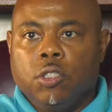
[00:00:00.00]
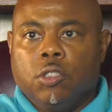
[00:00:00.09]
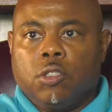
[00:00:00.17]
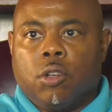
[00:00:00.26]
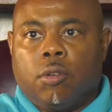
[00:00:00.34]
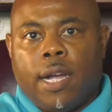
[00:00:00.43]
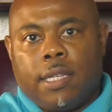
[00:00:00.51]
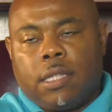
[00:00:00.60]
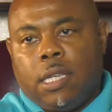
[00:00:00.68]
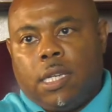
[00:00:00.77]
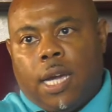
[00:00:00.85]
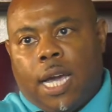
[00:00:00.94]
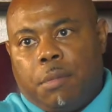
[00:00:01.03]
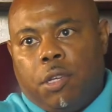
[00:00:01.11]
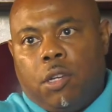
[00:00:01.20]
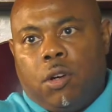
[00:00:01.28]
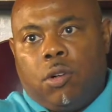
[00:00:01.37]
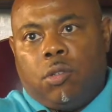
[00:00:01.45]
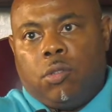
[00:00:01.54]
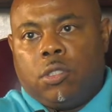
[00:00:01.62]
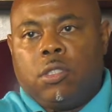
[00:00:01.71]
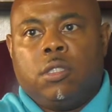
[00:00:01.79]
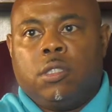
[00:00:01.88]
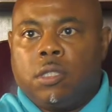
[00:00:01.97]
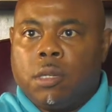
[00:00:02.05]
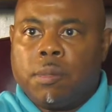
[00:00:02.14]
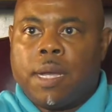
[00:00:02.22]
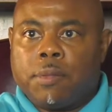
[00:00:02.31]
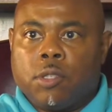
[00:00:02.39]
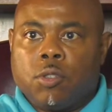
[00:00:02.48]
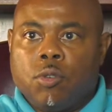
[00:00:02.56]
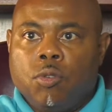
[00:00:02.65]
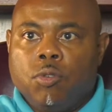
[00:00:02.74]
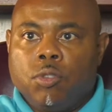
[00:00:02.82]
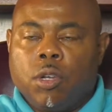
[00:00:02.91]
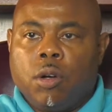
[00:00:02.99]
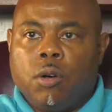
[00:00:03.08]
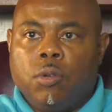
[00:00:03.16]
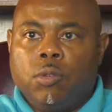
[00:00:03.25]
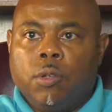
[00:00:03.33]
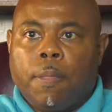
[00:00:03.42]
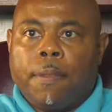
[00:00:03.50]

So as the economy goes, sometimes the schools go,